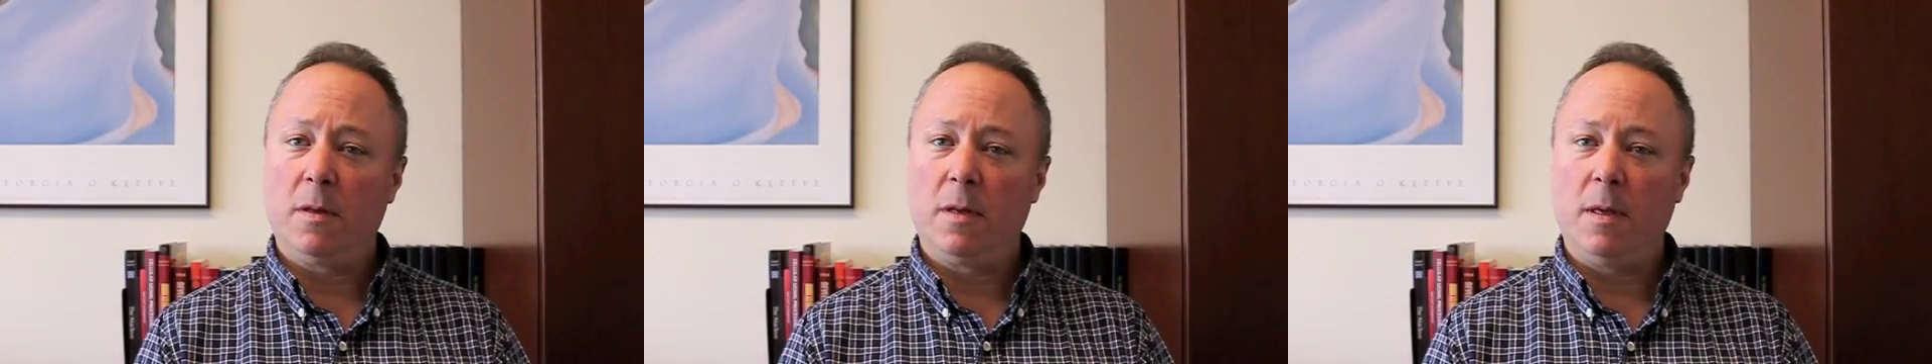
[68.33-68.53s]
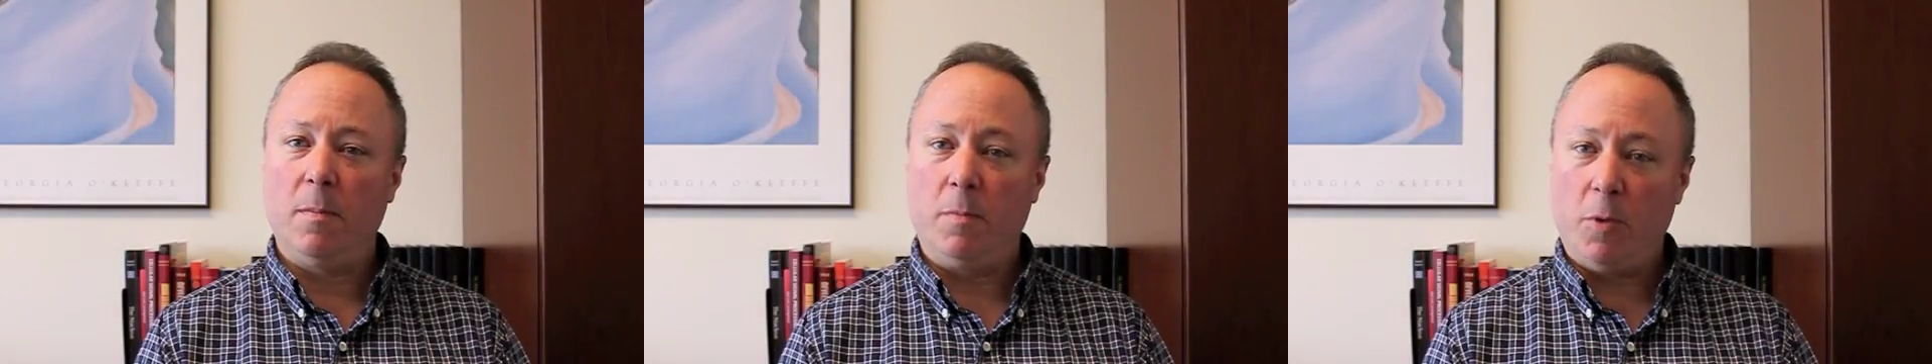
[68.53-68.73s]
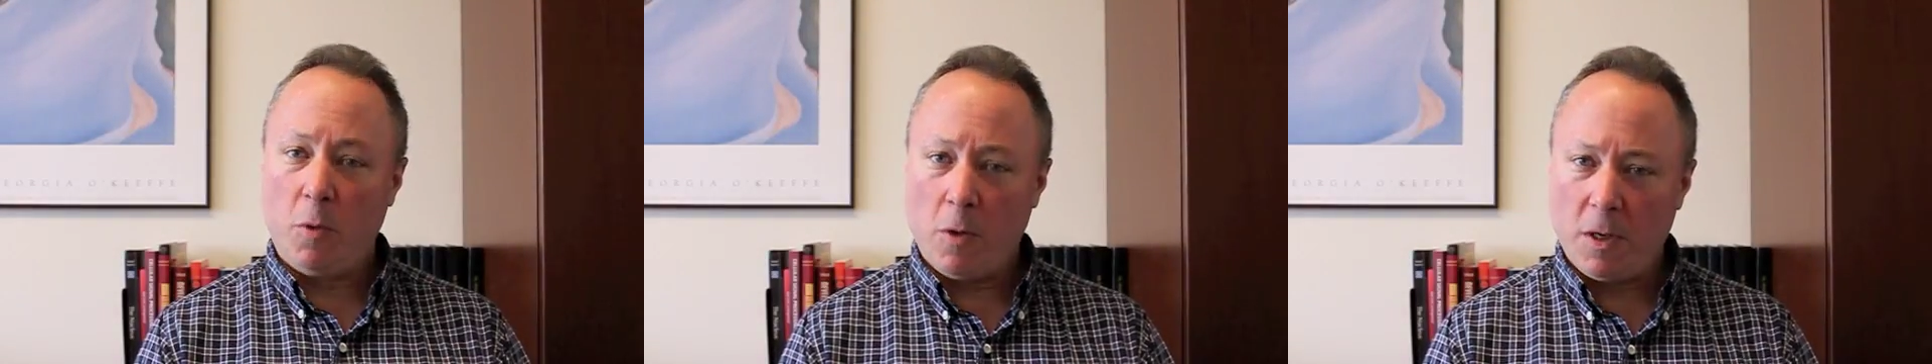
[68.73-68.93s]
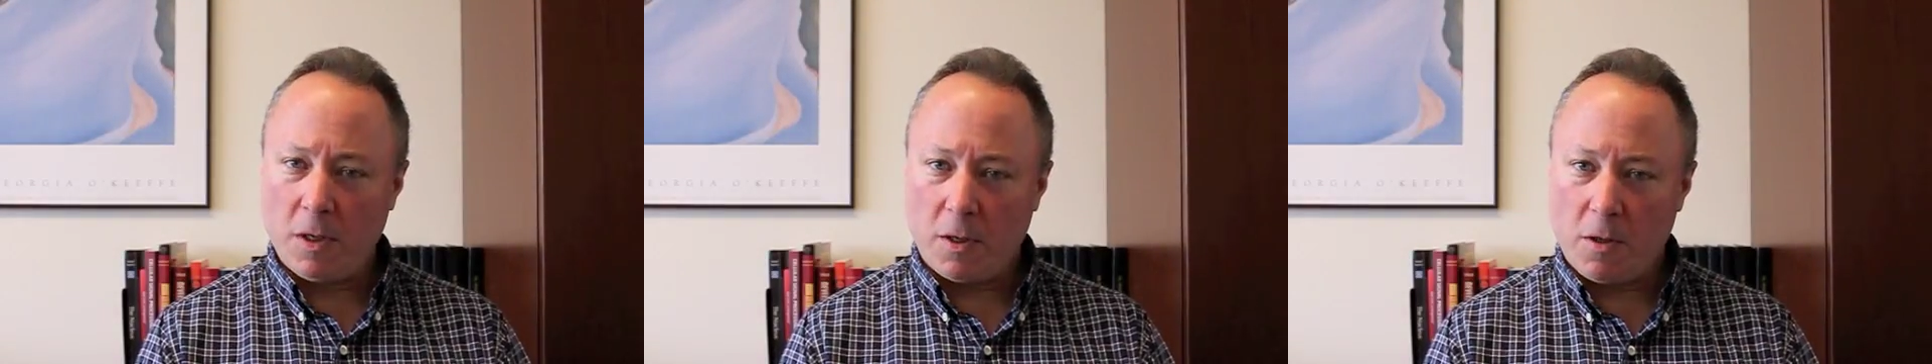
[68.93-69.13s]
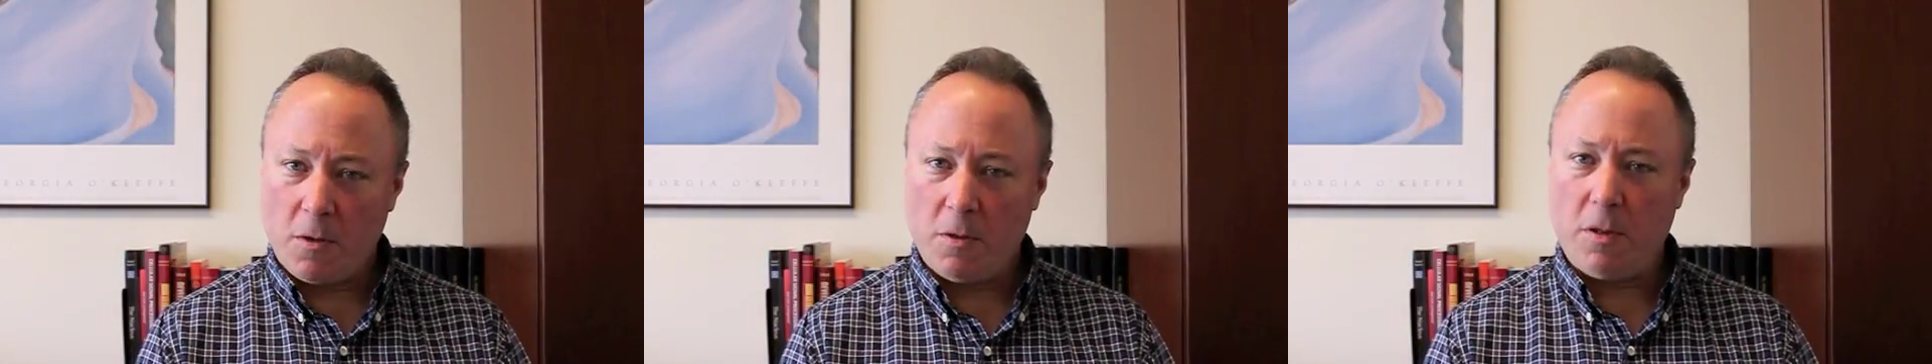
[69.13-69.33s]

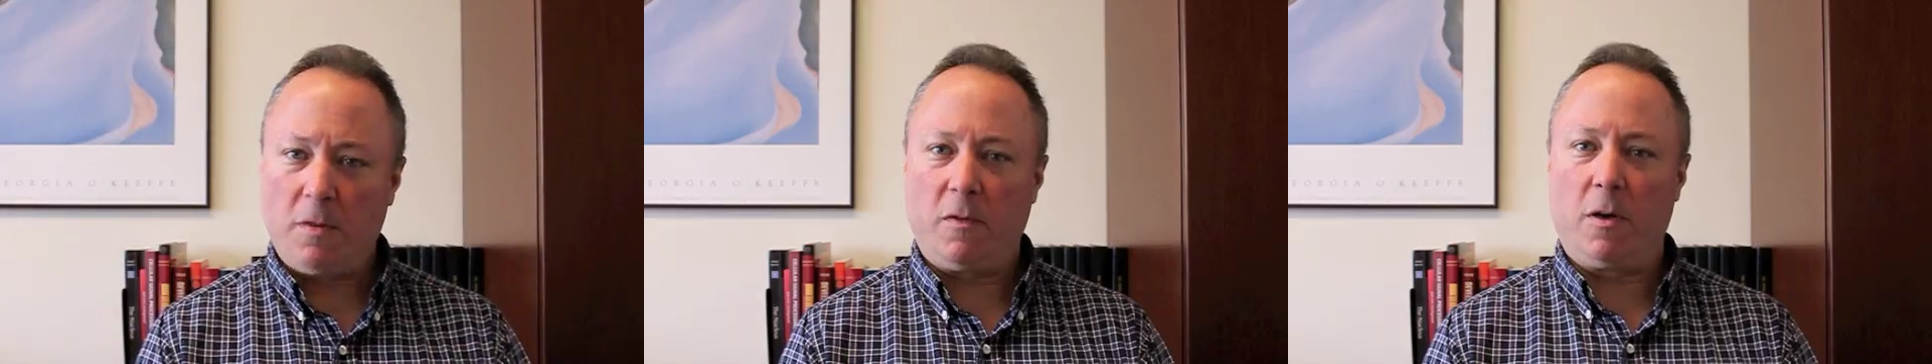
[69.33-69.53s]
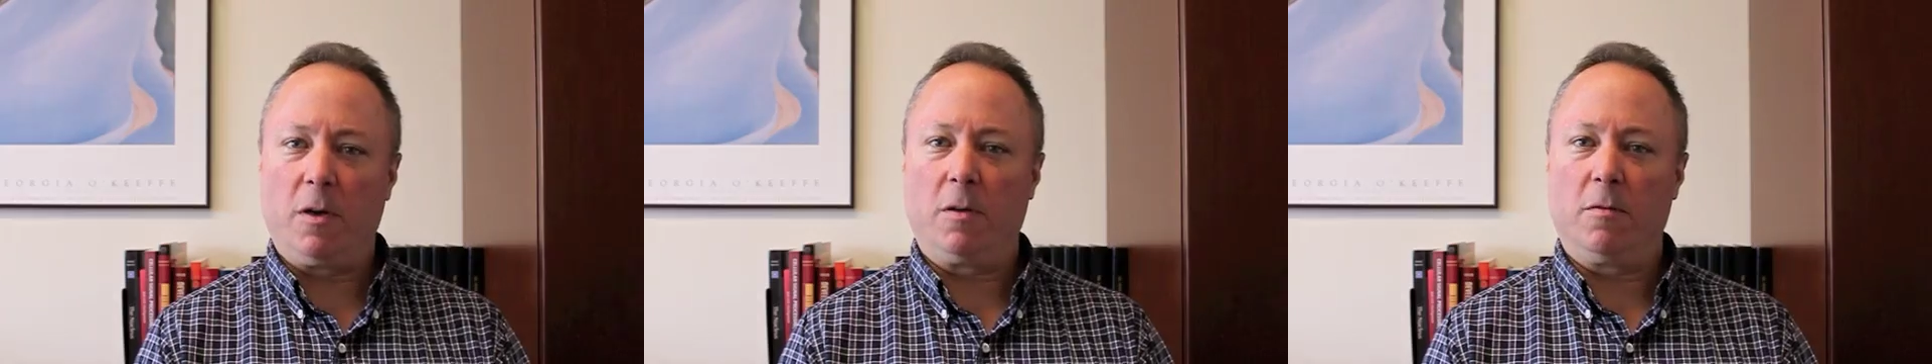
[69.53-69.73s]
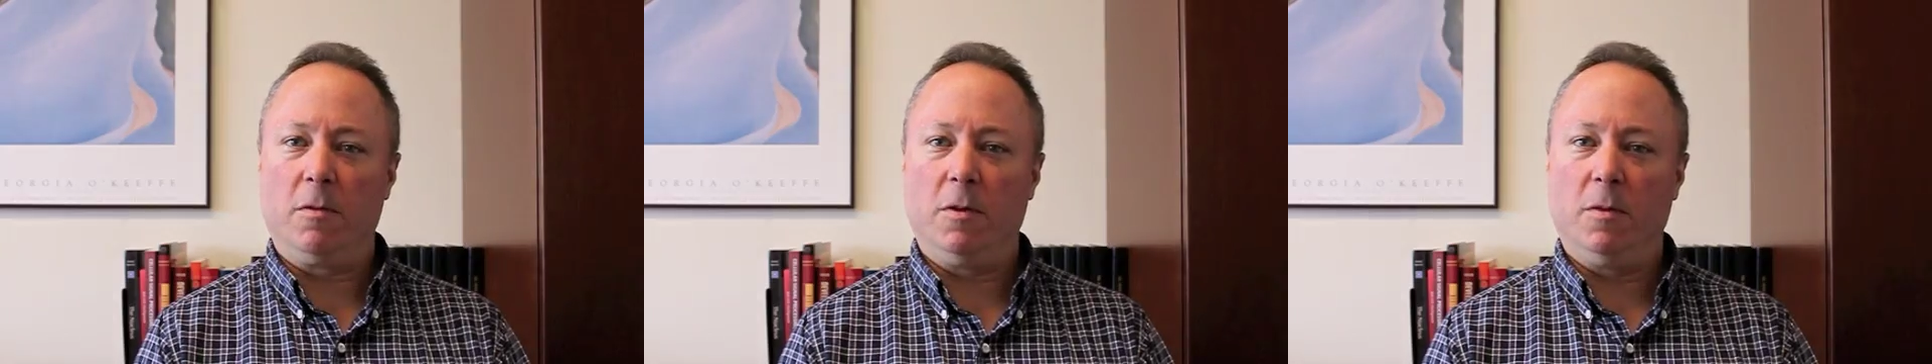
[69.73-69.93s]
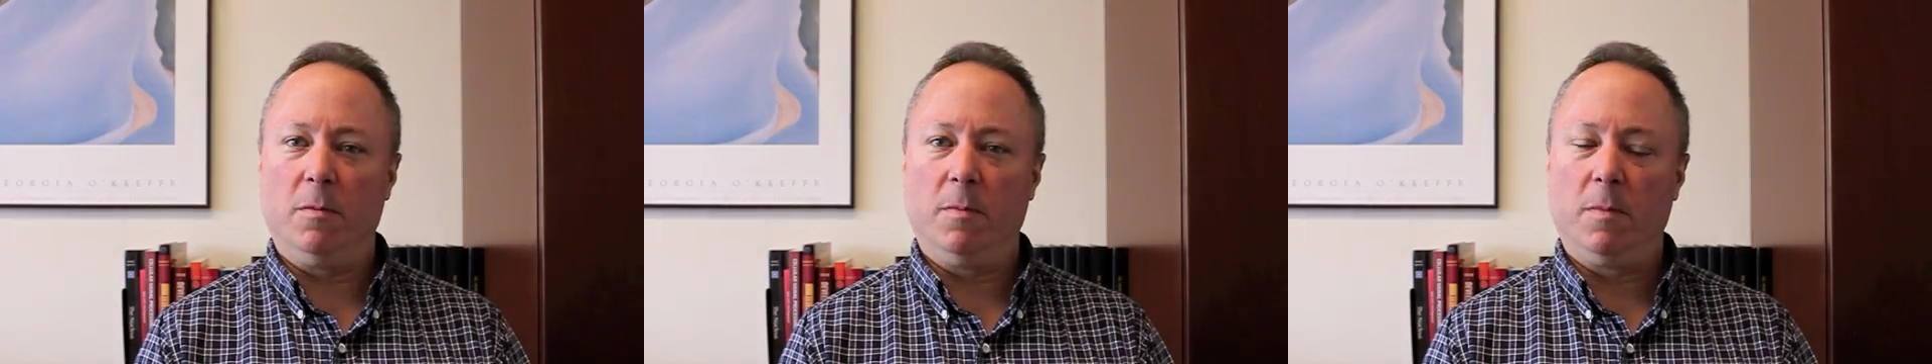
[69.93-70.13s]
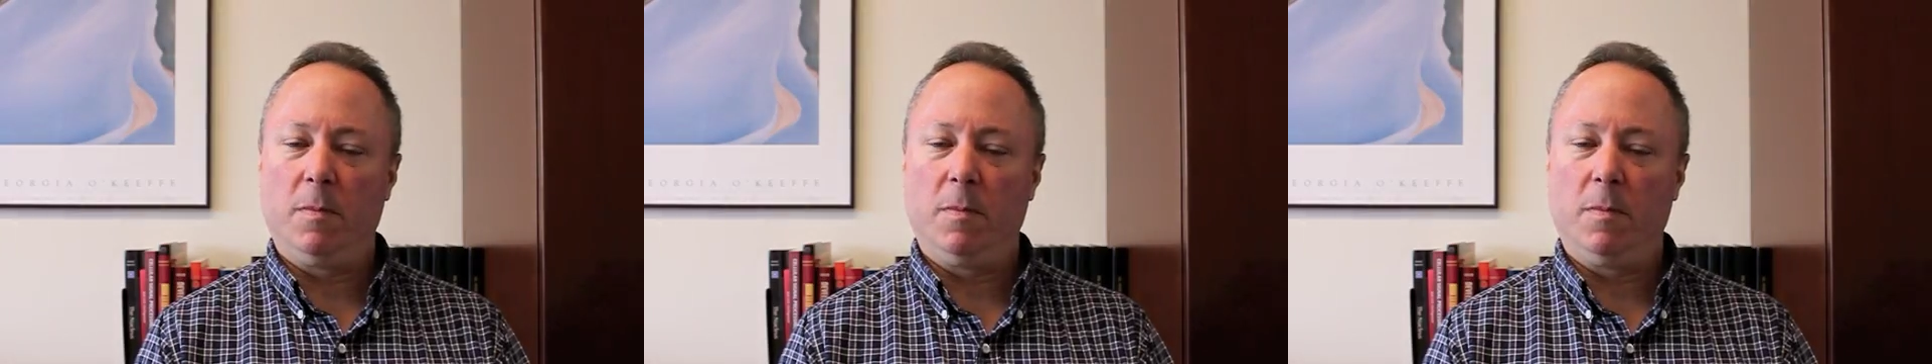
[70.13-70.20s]
important goal of our group